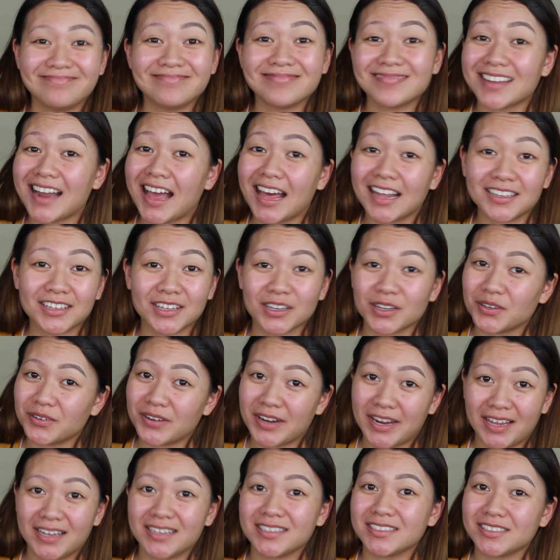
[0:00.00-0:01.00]
not look
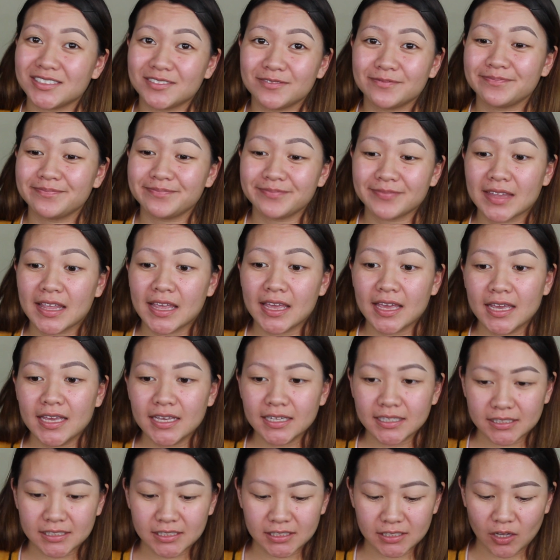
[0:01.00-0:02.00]
right.
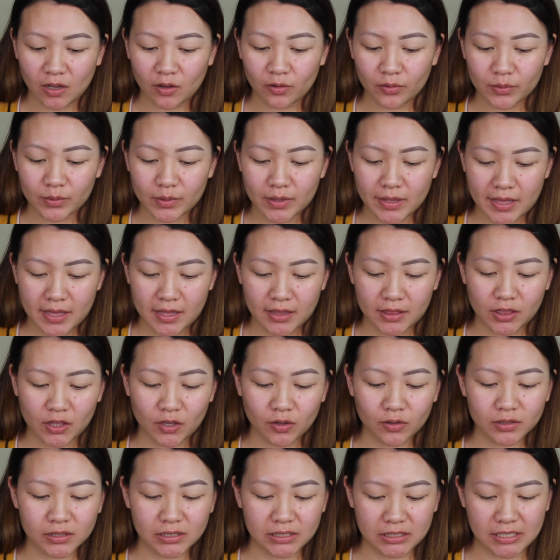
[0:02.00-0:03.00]
So
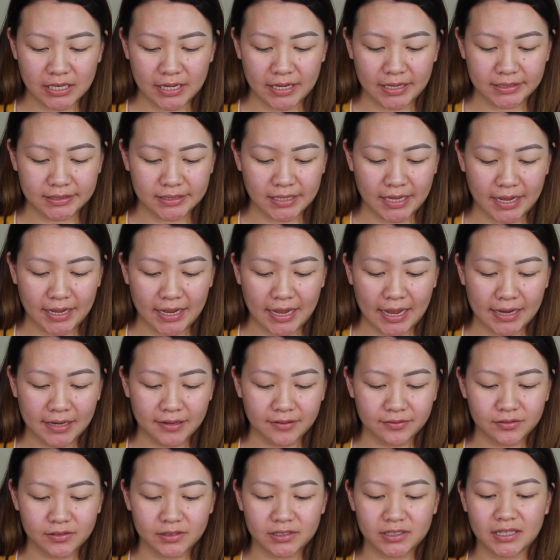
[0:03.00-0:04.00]
those days,
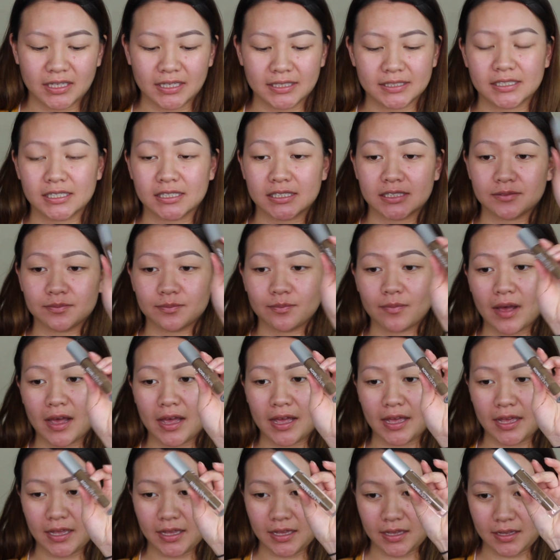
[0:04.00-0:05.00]
this is
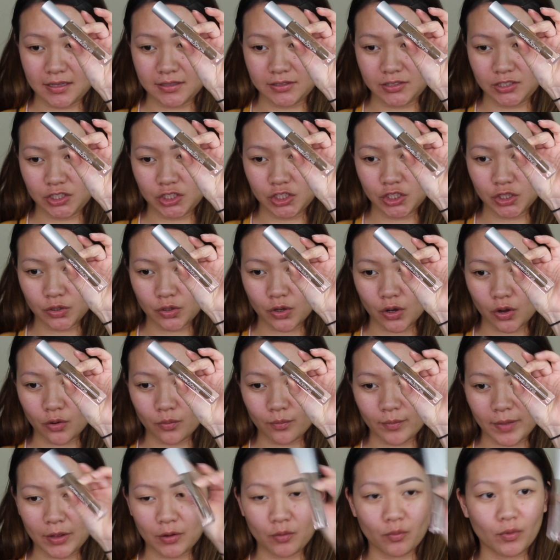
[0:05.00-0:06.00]
my
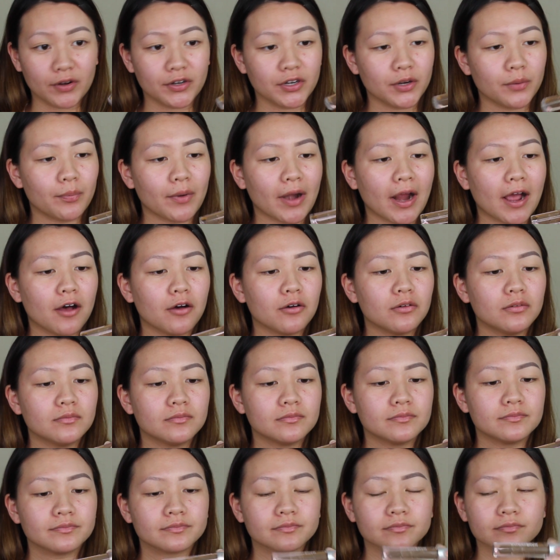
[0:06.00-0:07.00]
my Wonder Brow.
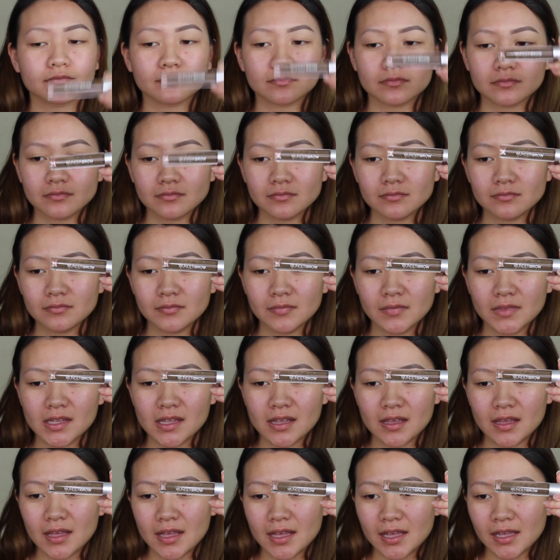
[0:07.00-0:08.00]

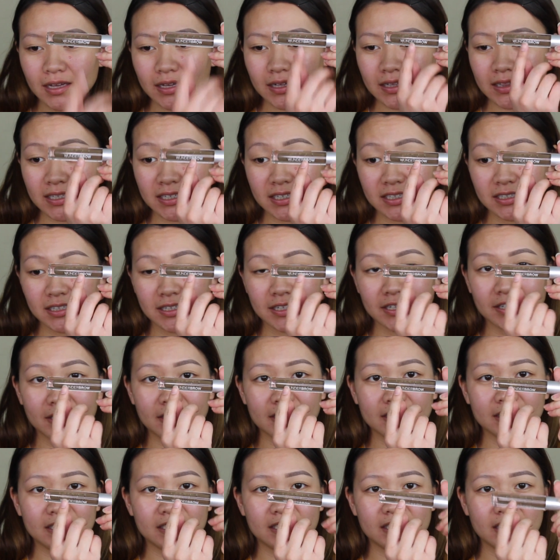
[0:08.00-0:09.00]
Clearly you
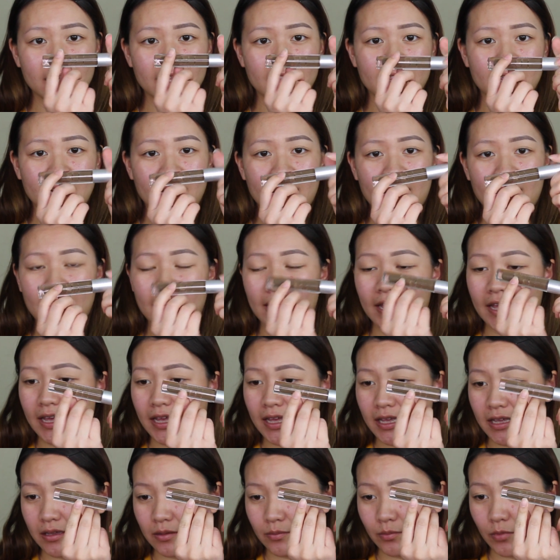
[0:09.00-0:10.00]
can see that I
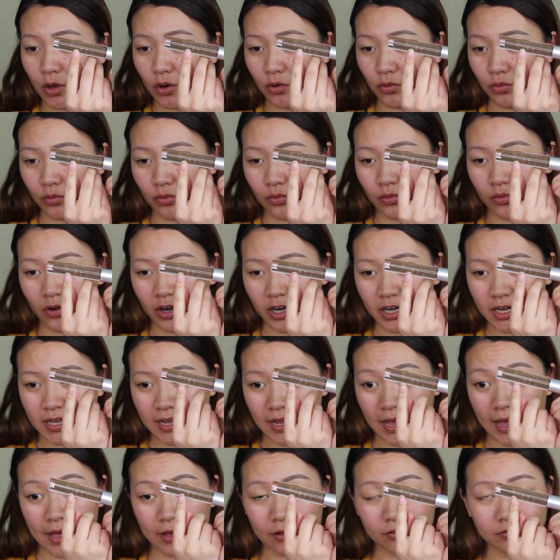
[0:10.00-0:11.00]
am
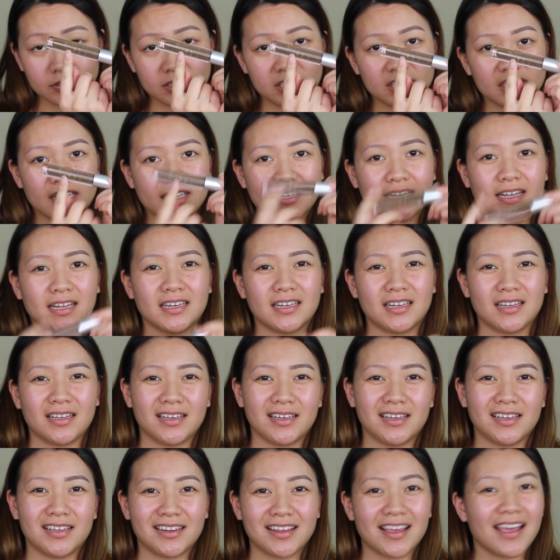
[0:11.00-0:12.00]
running out and I
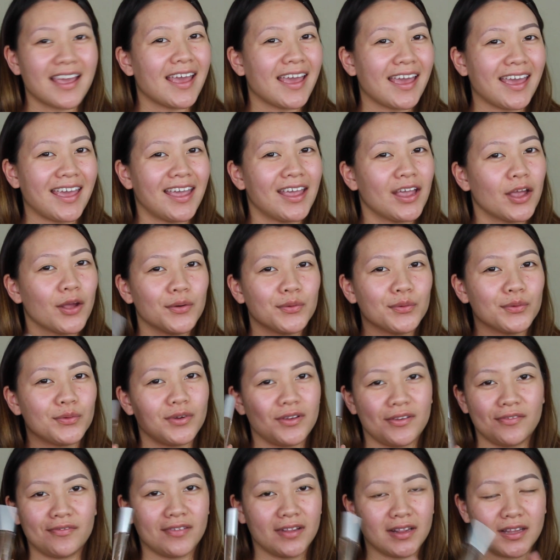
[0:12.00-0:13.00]
need a
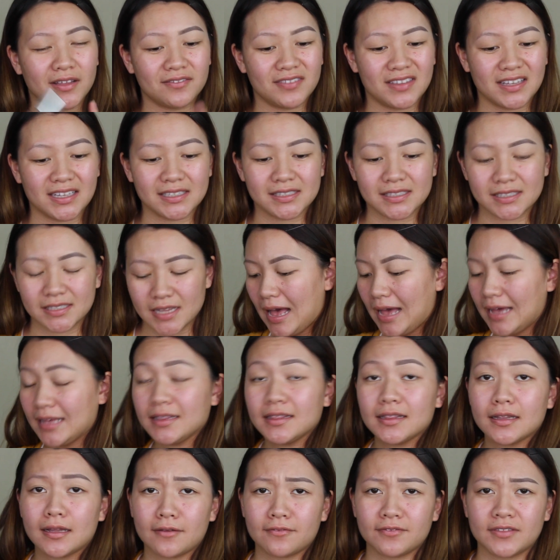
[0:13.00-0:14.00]
refill of this. I
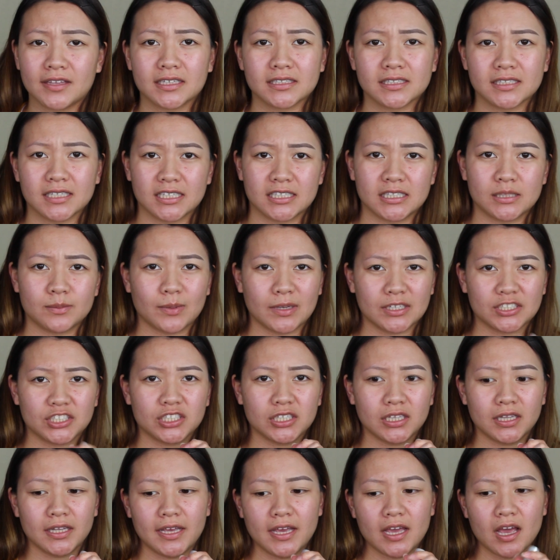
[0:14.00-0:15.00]
love this,
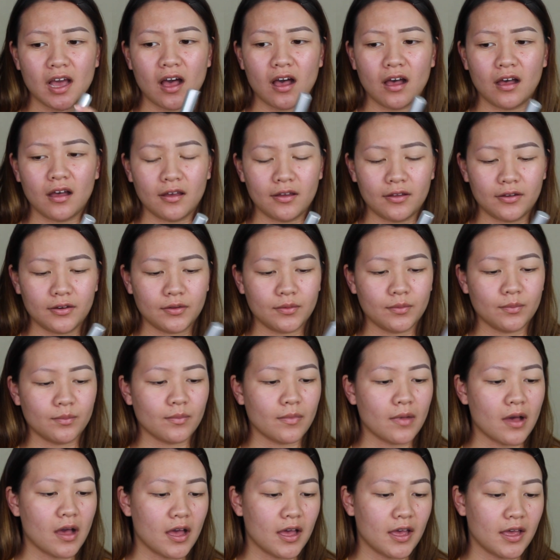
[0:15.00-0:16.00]
especially on
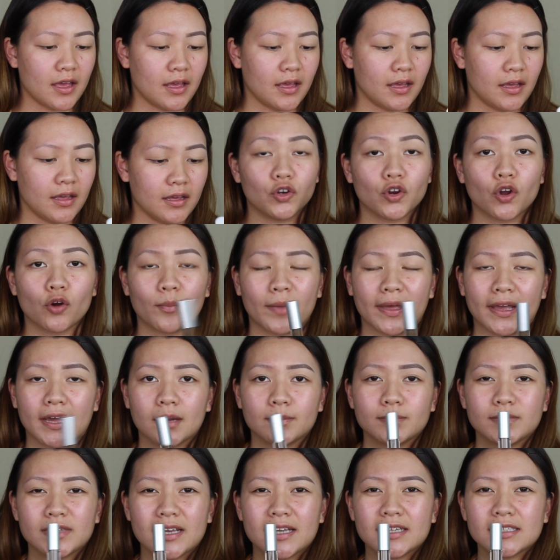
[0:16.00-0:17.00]
my no
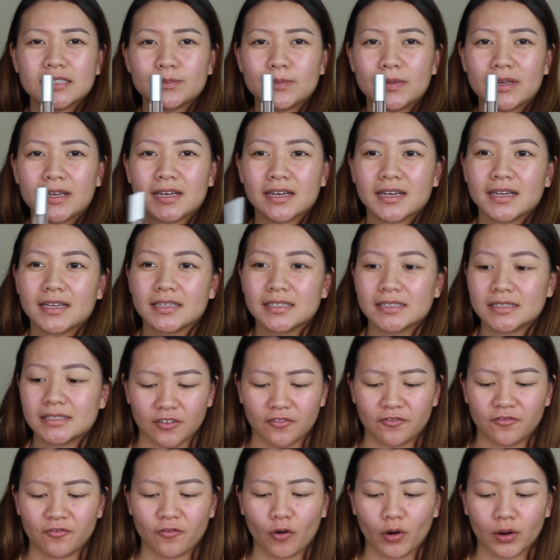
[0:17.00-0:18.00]
makeup days, because
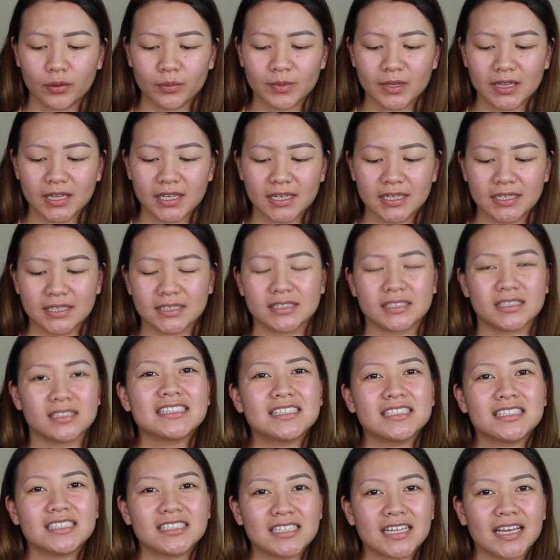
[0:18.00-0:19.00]
the formula
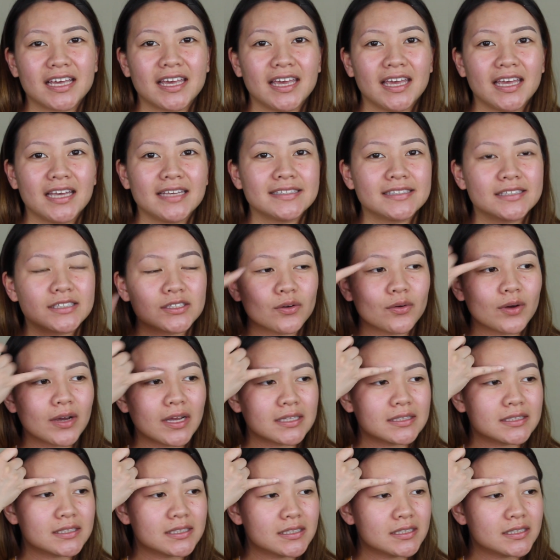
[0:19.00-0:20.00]
is sticky, so
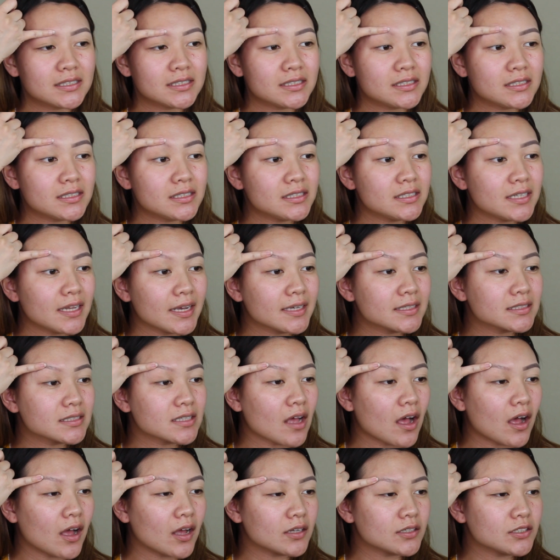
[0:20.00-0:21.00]
it sticks
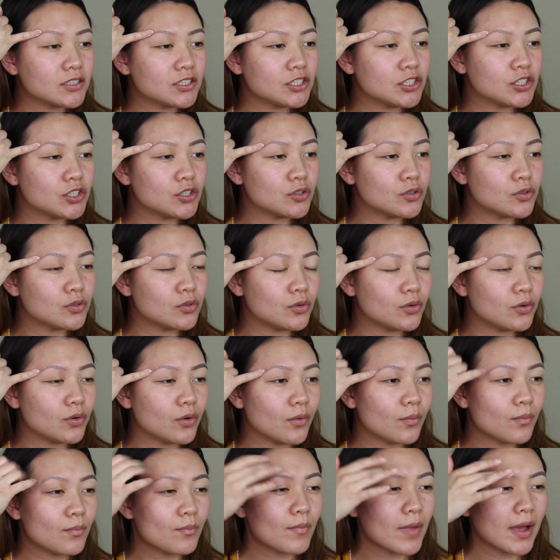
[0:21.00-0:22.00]
onto
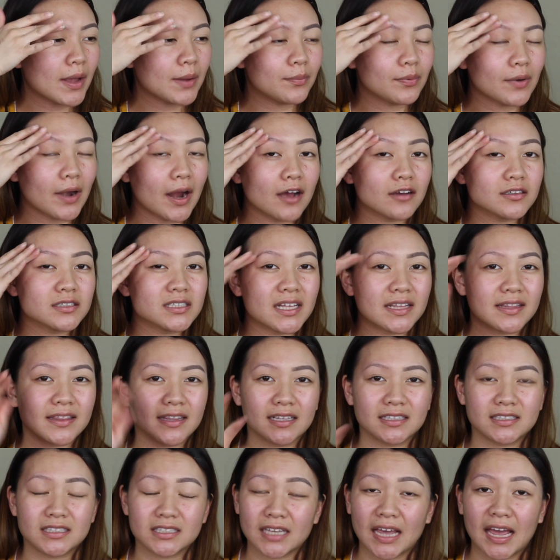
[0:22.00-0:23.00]
my brows
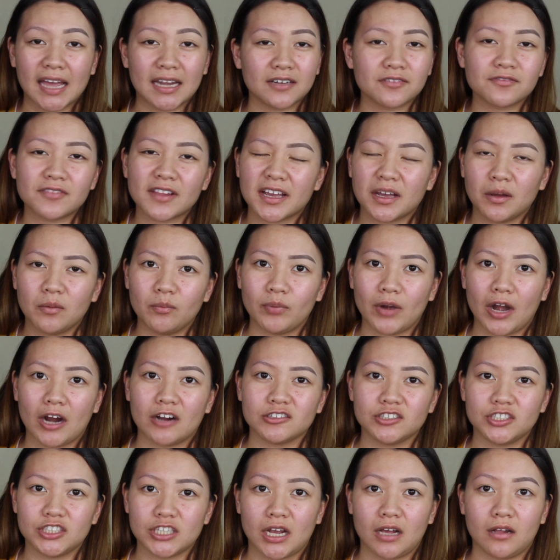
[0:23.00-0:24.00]
and it's kind of like a
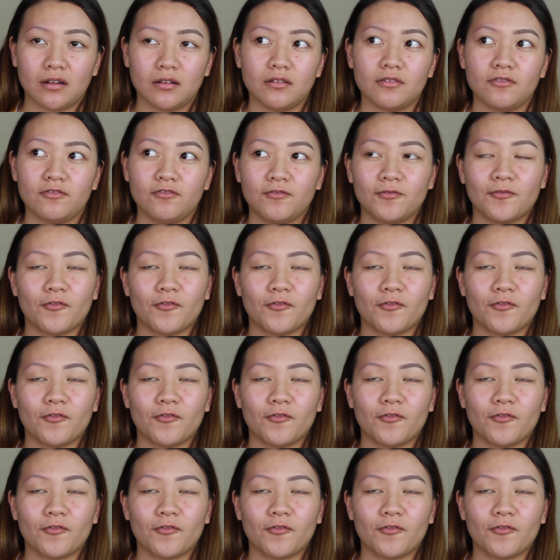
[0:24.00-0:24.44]
brow gel